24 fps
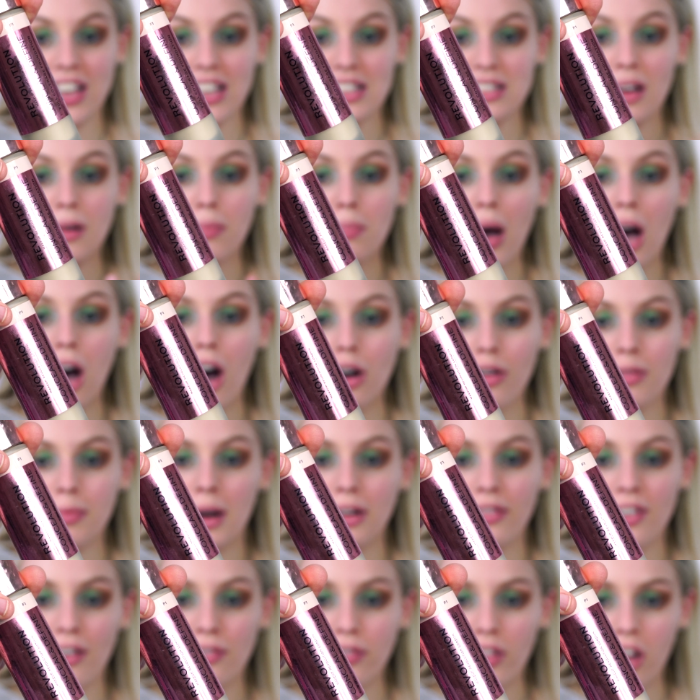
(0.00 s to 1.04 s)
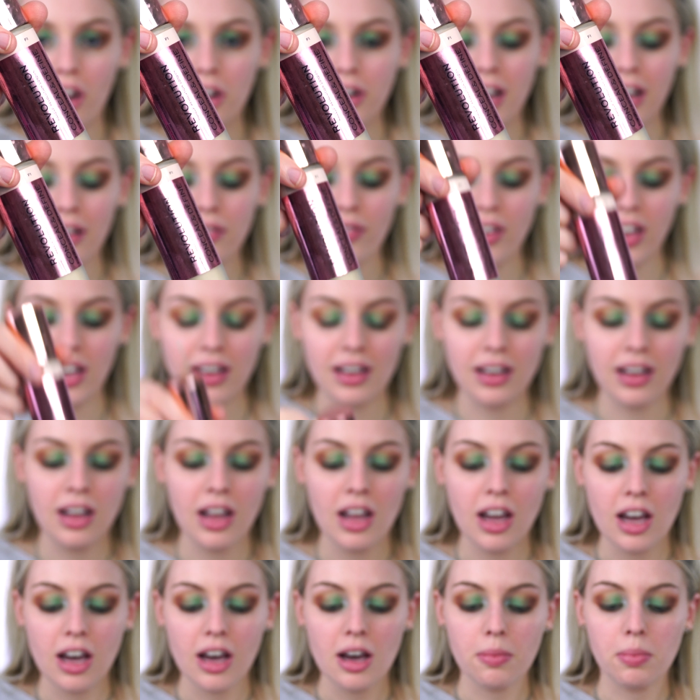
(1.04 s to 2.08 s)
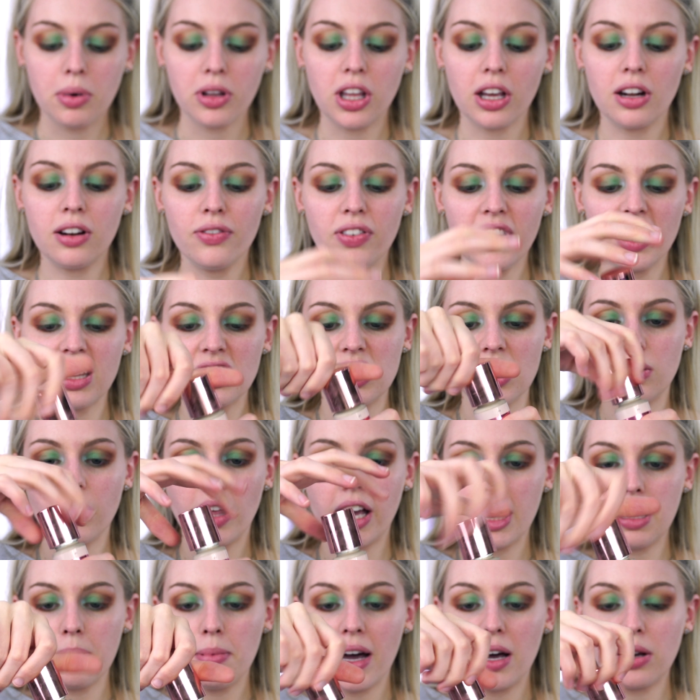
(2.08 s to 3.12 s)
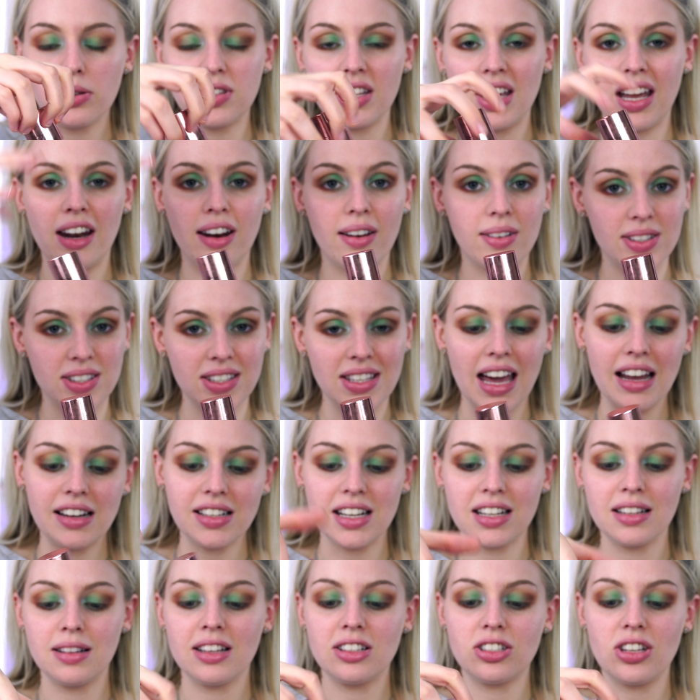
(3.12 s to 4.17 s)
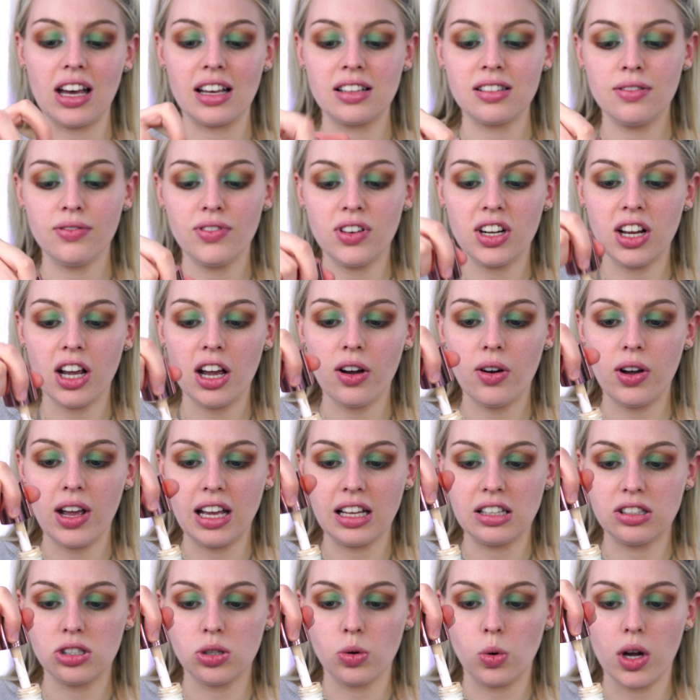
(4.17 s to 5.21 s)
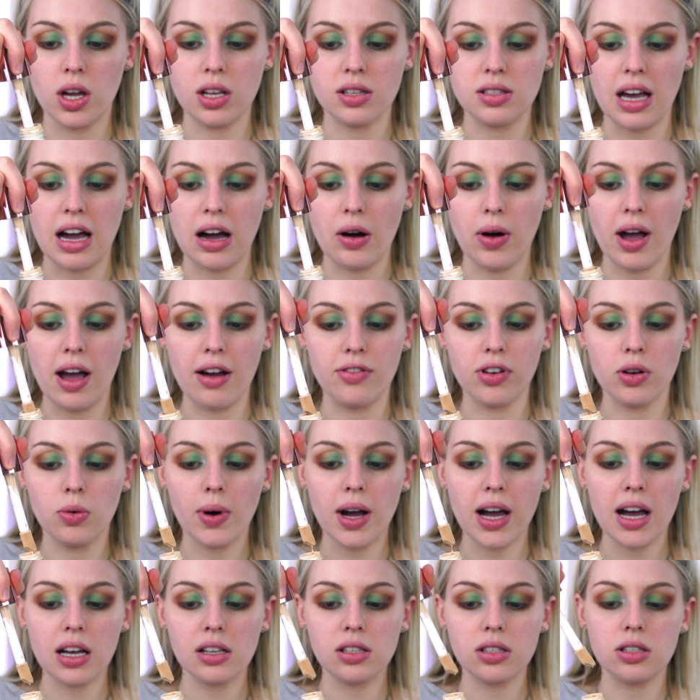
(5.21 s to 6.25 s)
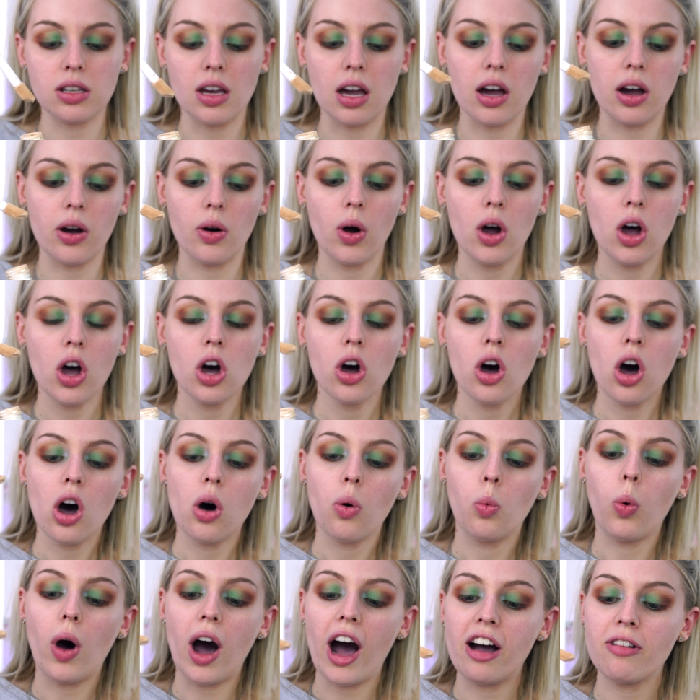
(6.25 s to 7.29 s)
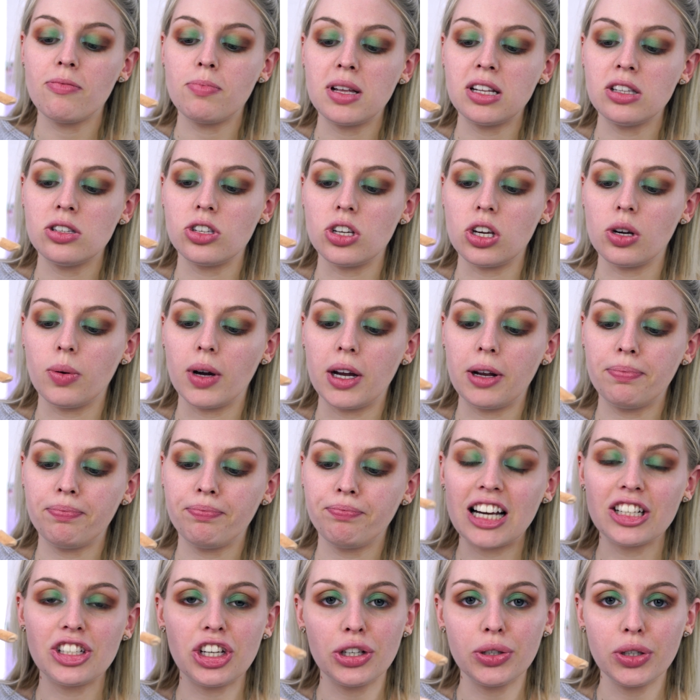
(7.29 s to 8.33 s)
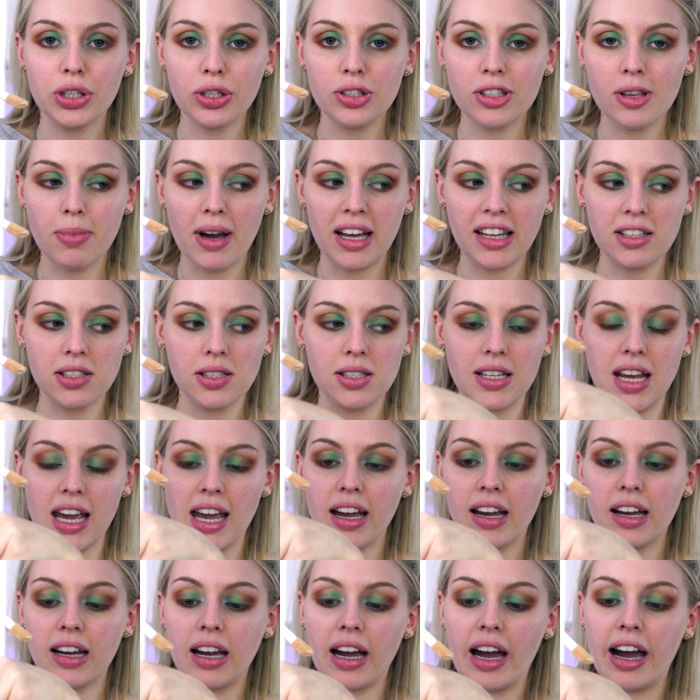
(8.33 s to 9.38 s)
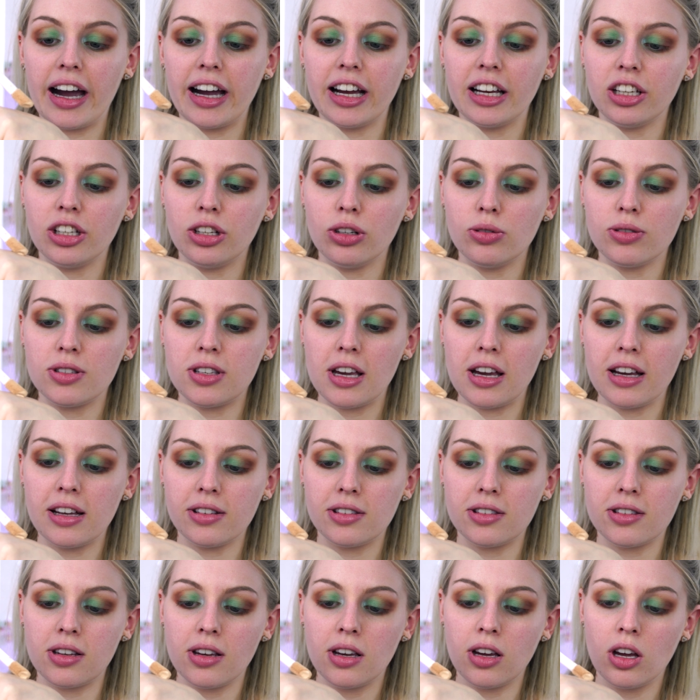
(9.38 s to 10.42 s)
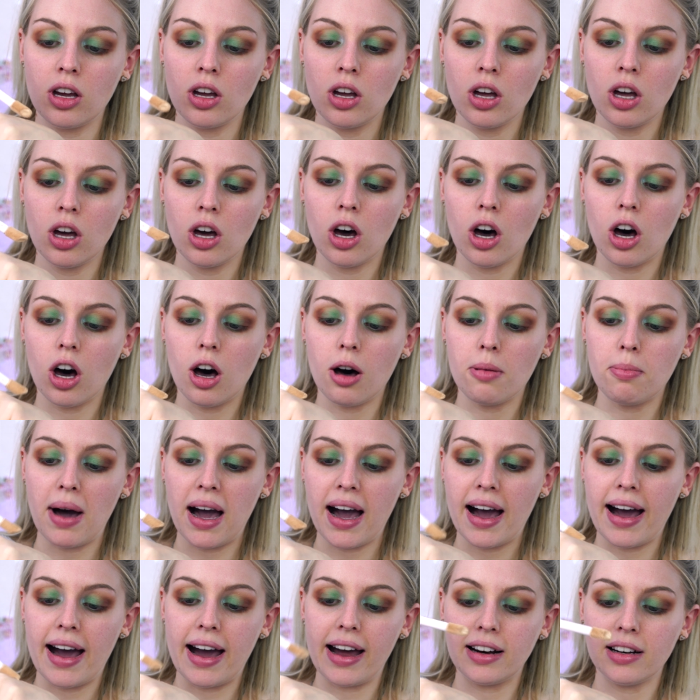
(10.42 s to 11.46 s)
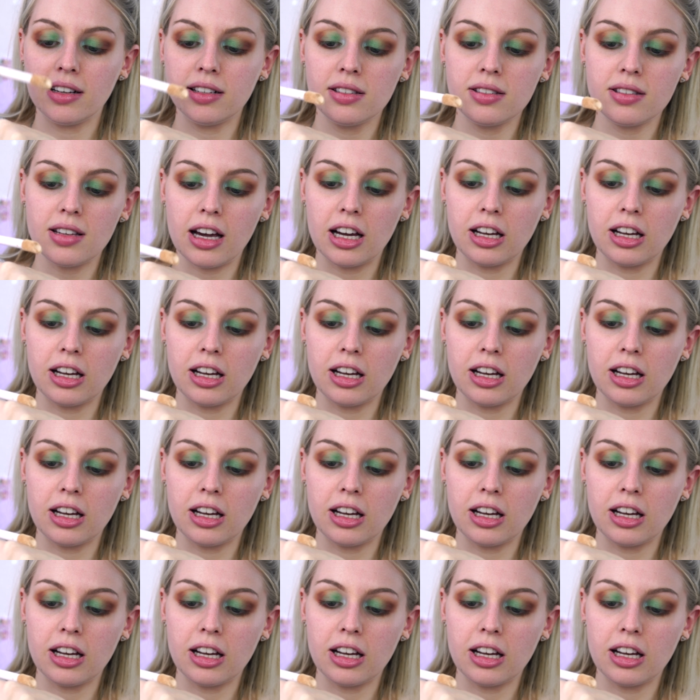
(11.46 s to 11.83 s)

It is on par with my Revlon, I think. But the only thing I don't like about it, and I said in the testing video, it squirts out everywhere. So what I've been doing, I don't use it by the stick. I use it on my hand.